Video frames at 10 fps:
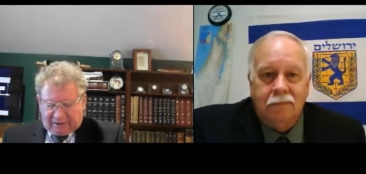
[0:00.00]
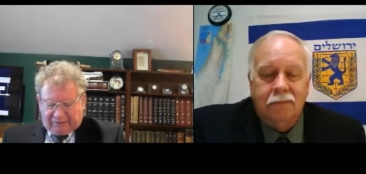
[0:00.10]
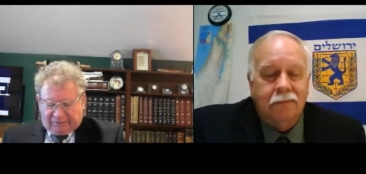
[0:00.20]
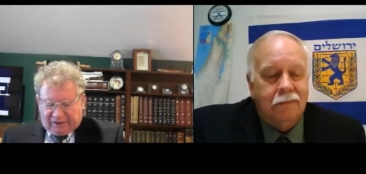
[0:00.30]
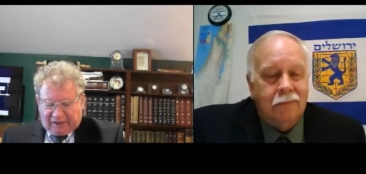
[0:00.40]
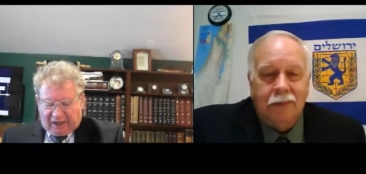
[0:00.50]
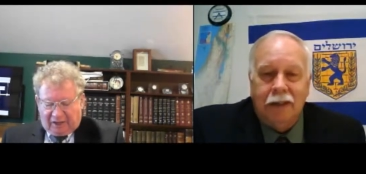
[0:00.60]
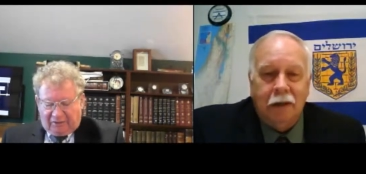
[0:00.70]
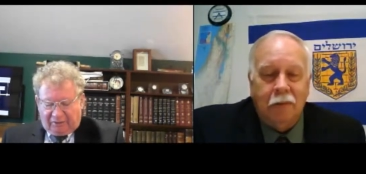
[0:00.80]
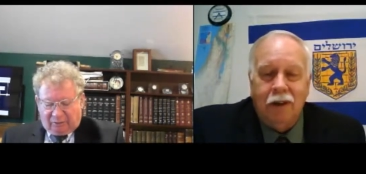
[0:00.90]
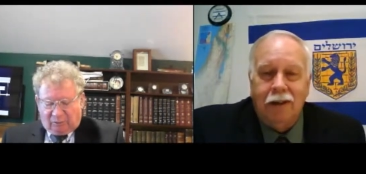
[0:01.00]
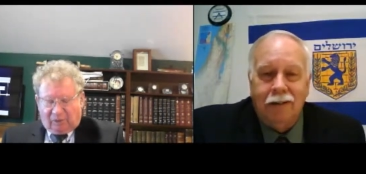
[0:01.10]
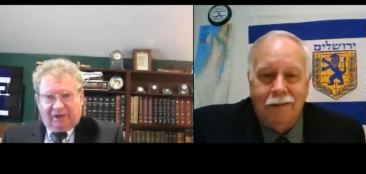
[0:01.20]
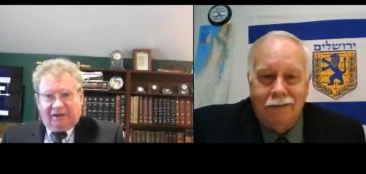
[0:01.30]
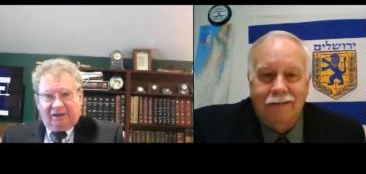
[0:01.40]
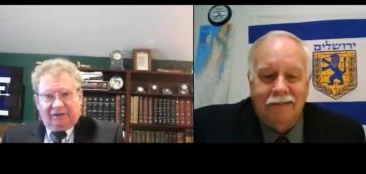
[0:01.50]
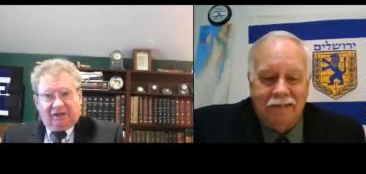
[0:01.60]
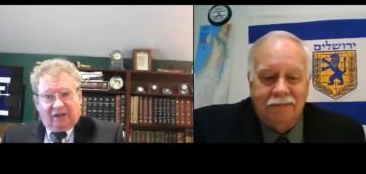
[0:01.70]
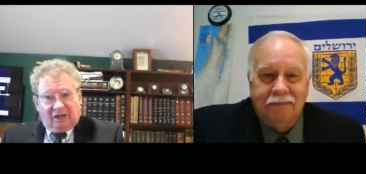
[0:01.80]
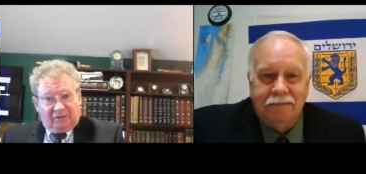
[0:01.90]
Speaker 1: The other Amen. one, the
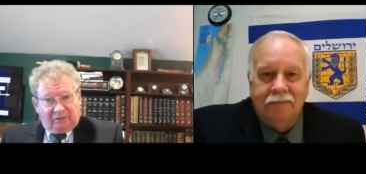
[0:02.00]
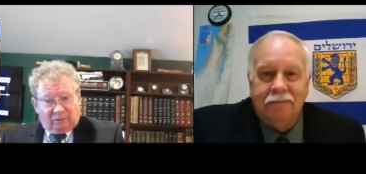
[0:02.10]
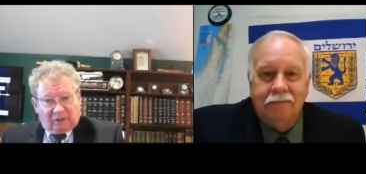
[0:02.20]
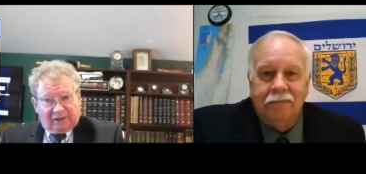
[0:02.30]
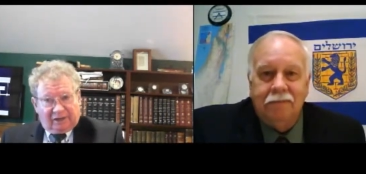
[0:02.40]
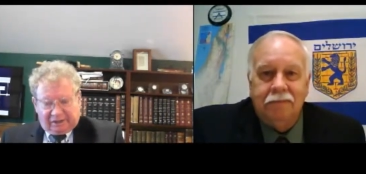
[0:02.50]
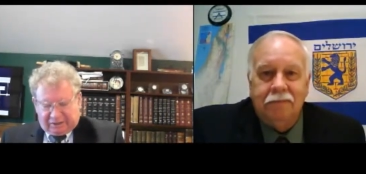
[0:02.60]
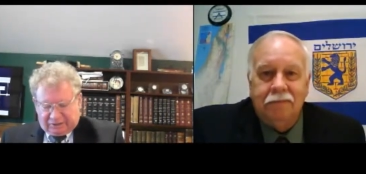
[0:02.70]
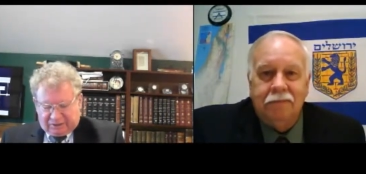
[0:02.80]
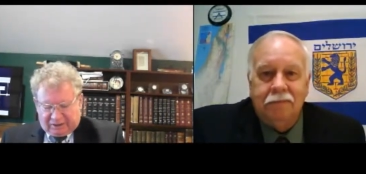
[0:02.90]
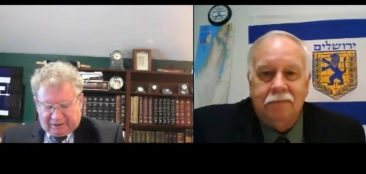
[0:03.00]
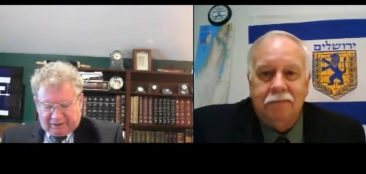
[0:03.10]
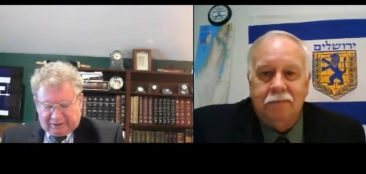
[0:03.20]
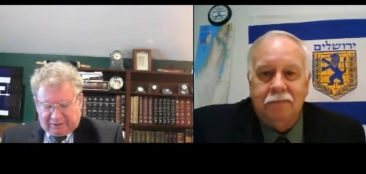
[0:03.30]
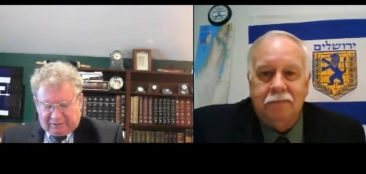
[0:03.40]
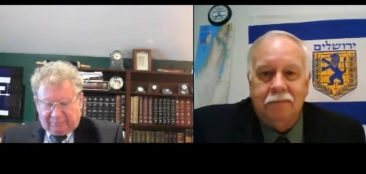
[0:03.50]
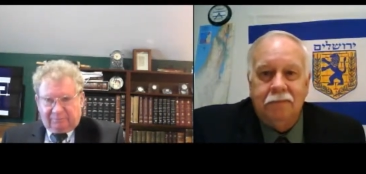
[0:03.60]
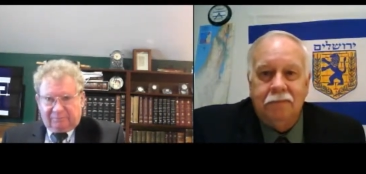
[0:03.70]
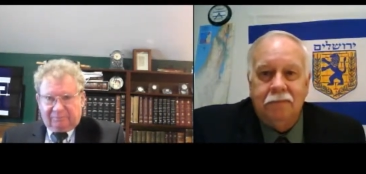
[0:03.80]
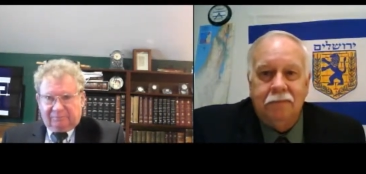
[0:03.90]
other one is that
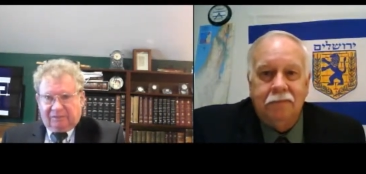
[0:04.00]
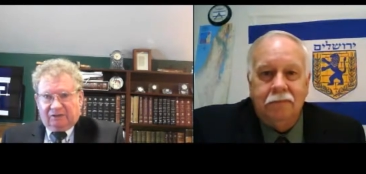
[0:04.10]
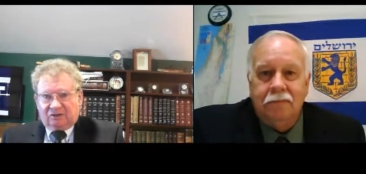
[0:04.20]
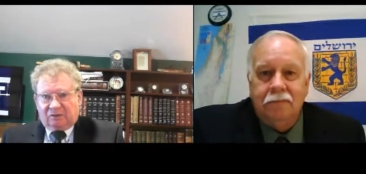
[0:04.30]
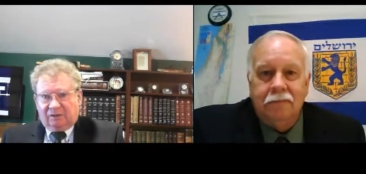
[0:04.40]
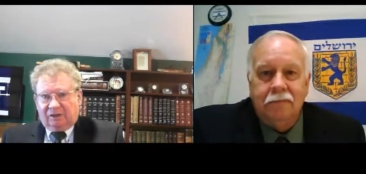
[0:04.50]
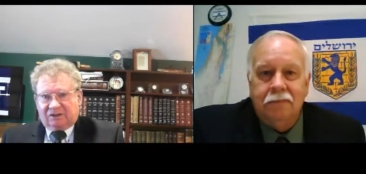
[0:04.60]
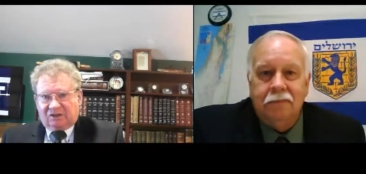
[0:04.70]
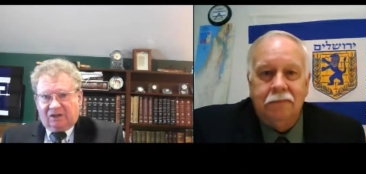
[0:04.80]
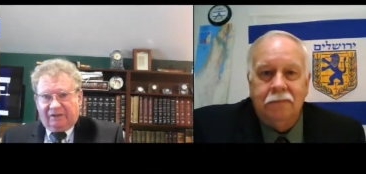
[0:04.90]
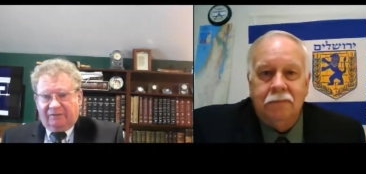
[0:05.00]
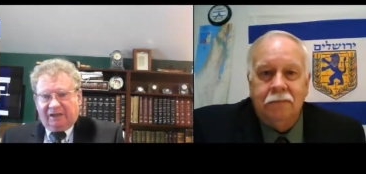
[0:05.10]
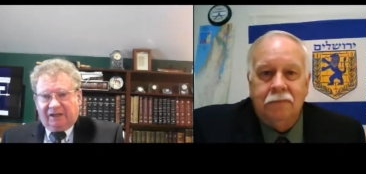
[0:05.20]
Israel is living